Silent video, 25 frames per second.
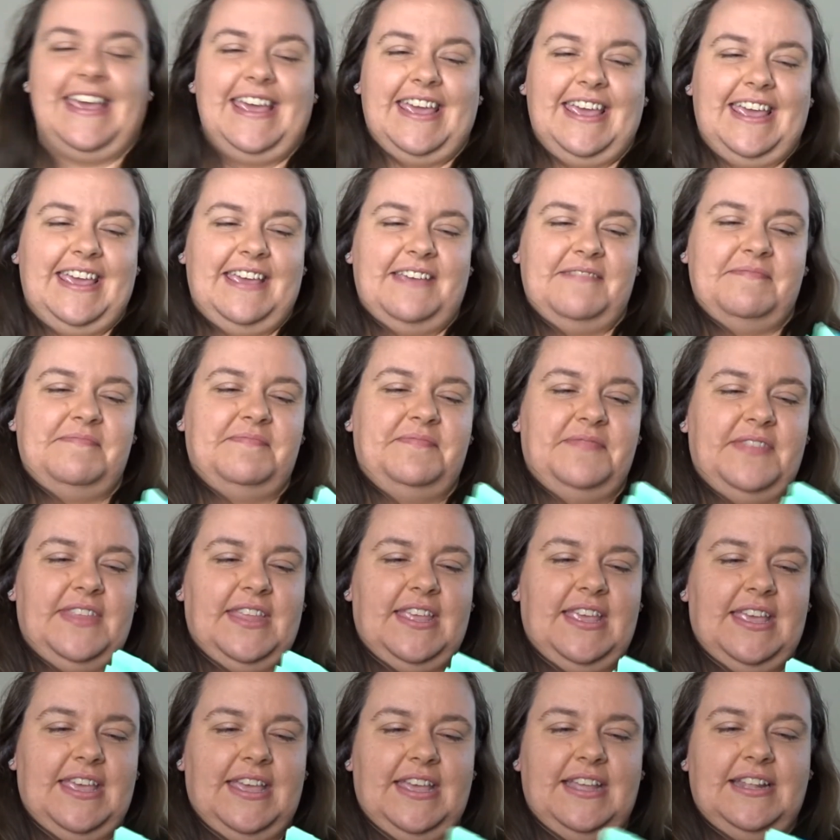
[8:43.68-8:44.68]
And
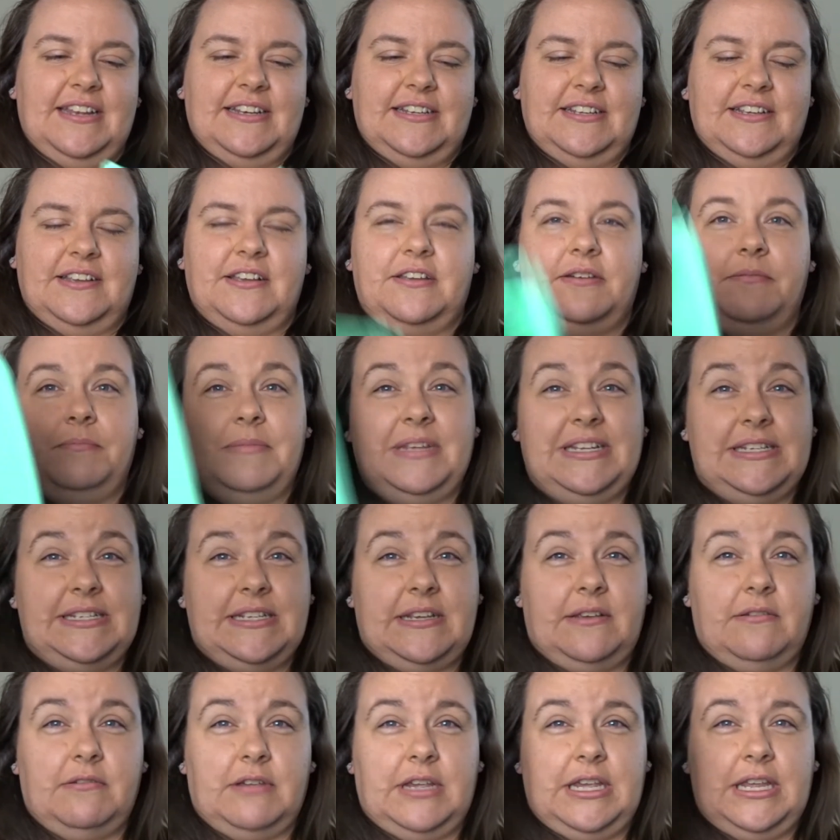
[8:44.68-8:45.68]
I got a minty
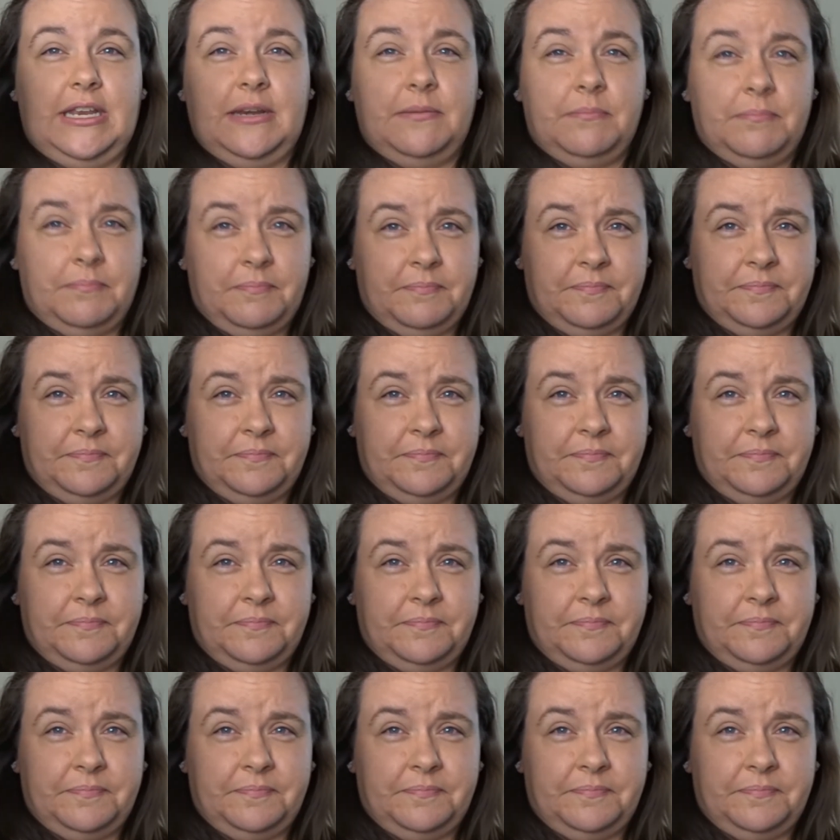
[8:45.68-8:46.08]
green,